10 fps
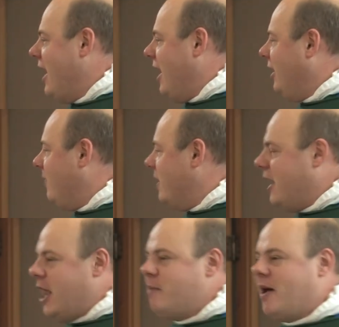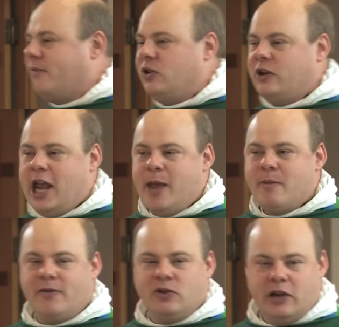and give it name after name
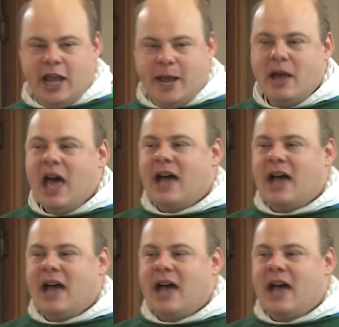after name,